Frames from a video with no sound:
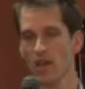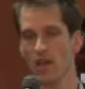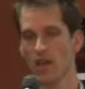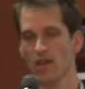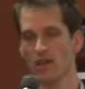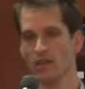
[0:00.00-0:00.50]

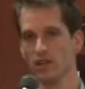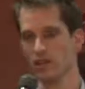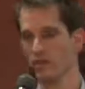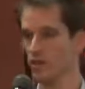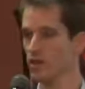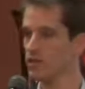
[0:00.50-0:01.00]
and
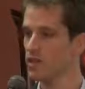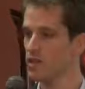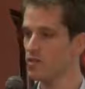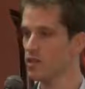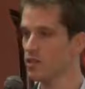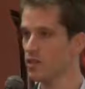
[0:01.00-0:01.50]
as
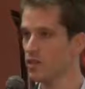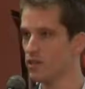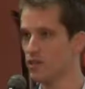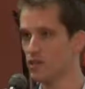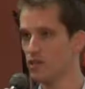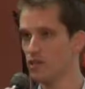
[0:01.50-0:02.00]
Graziella mentioned,
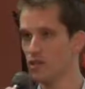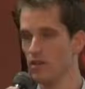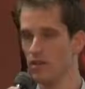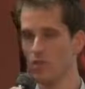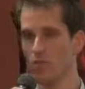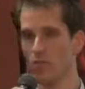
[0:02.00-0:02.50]

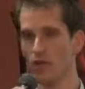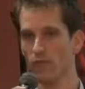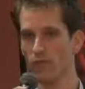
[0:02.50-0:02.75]
while